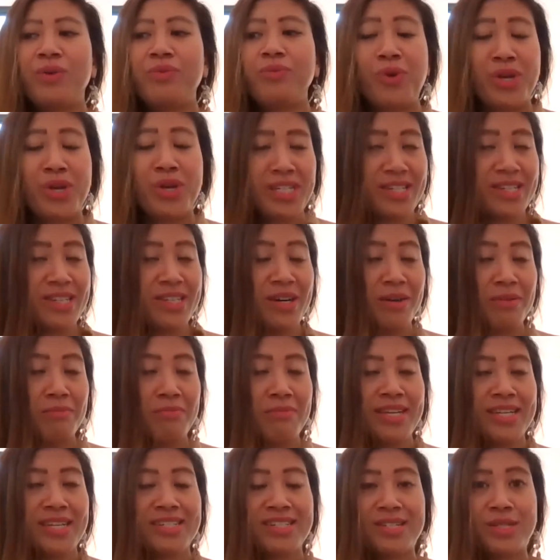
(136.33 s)
wisdom
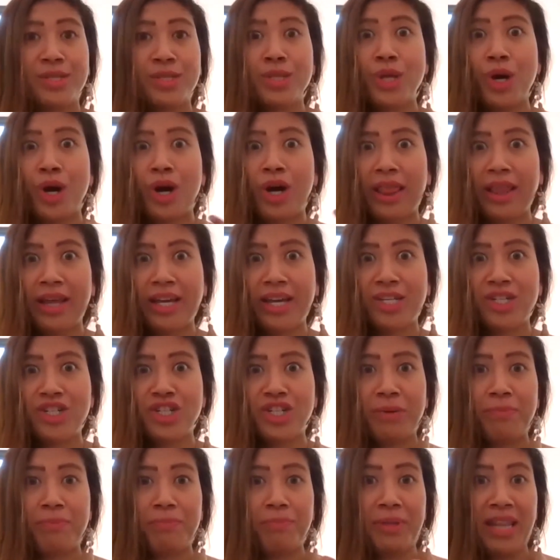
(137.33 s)
is
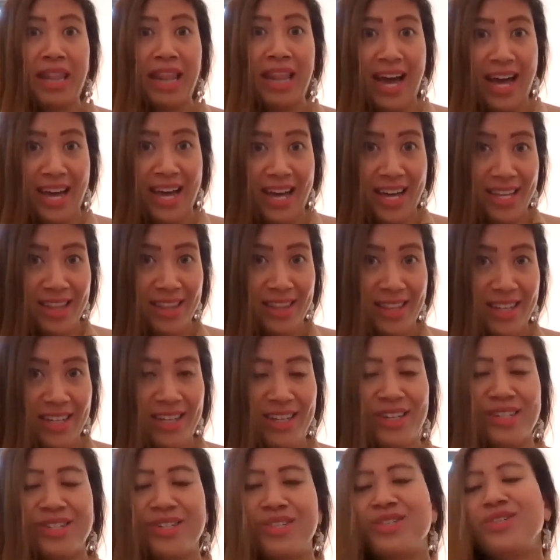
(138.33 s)
knowledge applied.
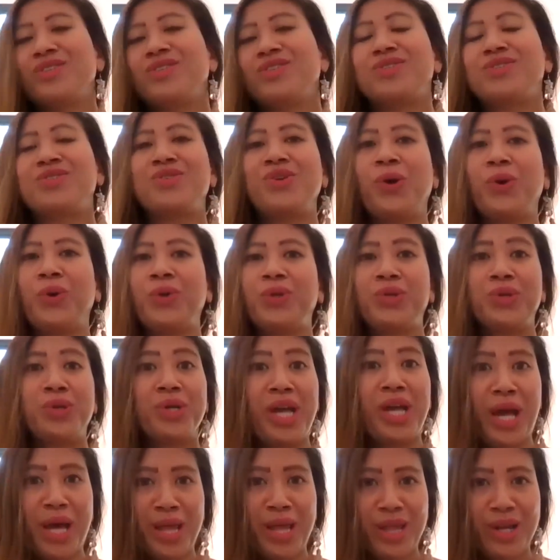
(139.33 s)
So,
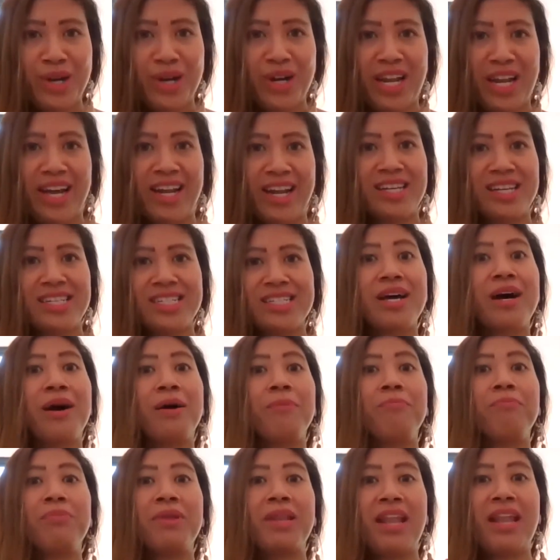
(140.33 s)
together, let us
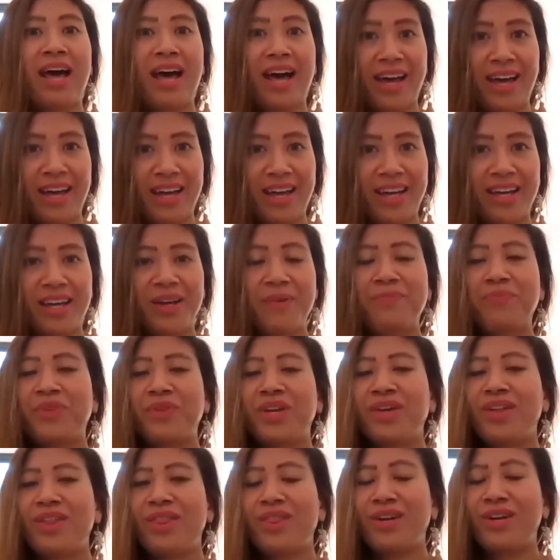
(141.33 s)
apply
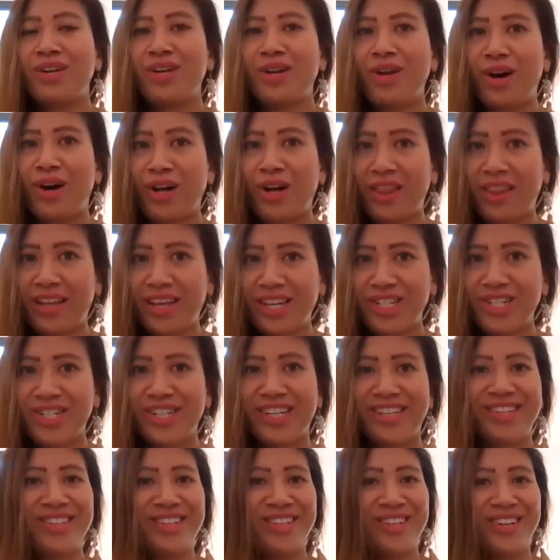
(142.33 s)
the knowledge
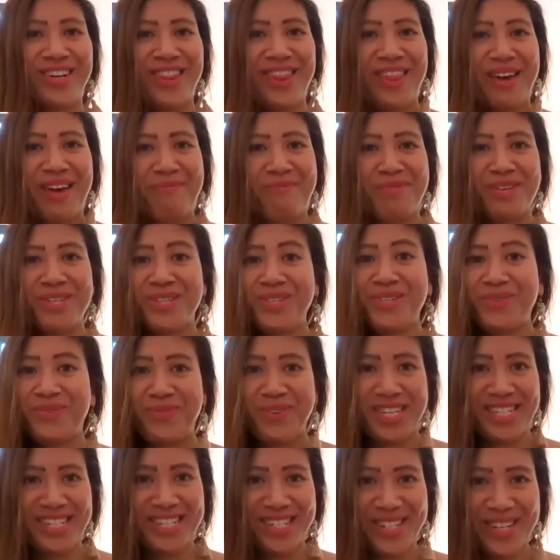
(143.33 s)
and turn them into
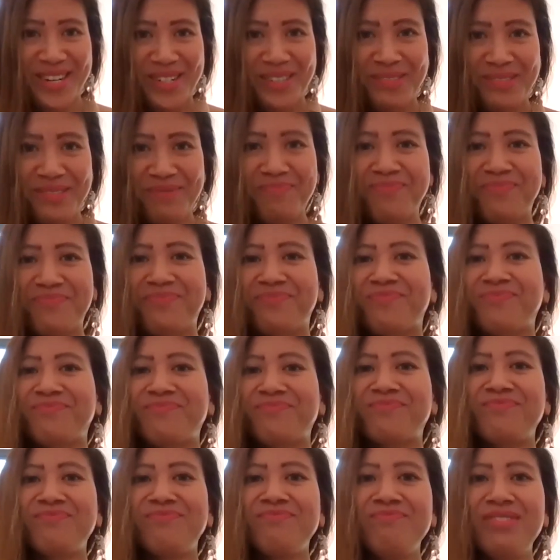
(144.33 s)
wisdom.
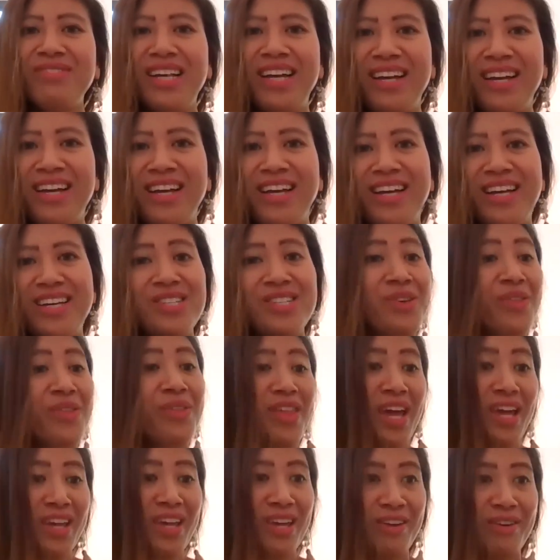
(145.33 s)
So
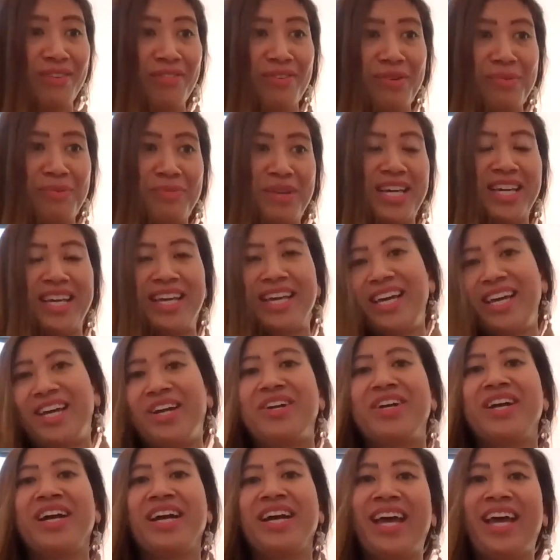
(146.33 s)
thank you for being
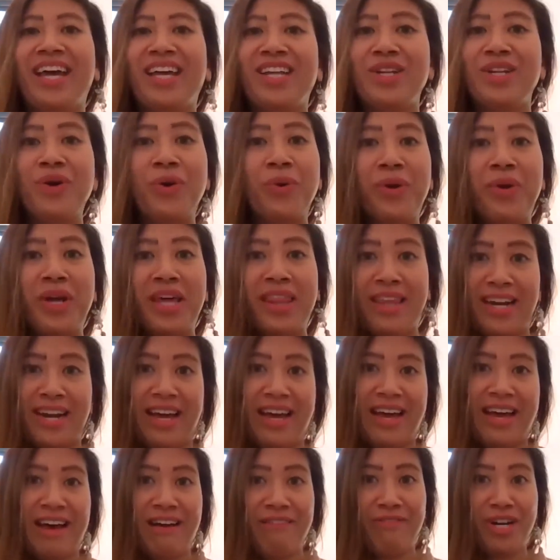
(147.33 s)
here again, knowing that
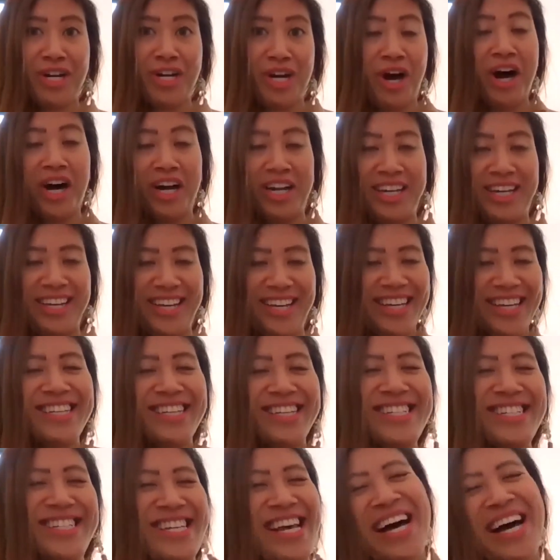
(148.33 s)
I have an
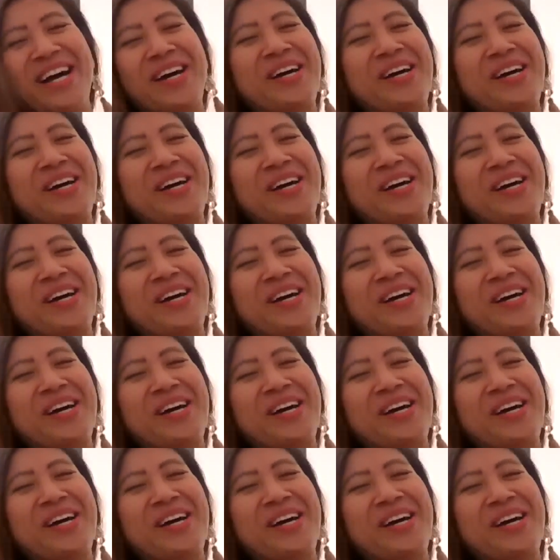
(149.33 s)
audience.